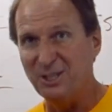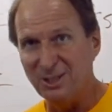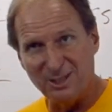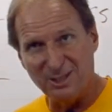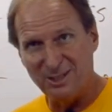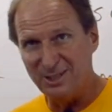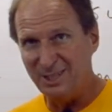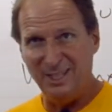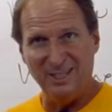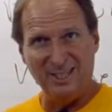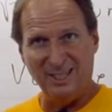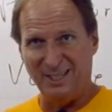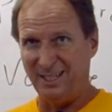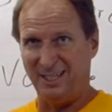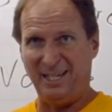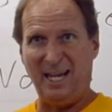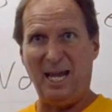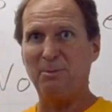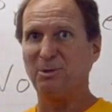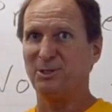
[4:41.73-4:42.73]
You'll see that the
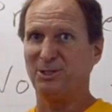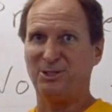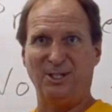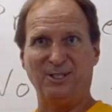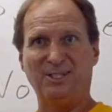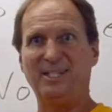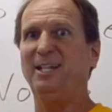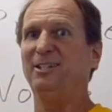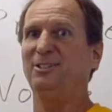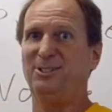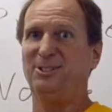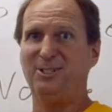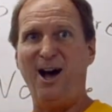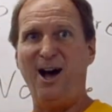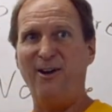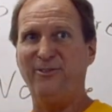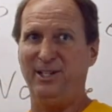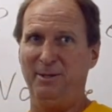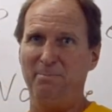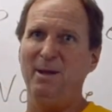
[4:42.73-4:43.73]
cable starts getting
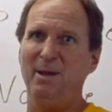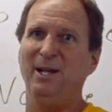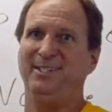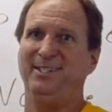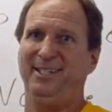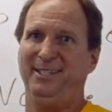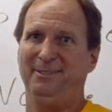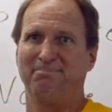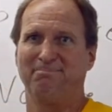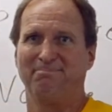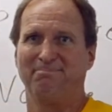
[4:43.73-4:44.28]
soft and melting.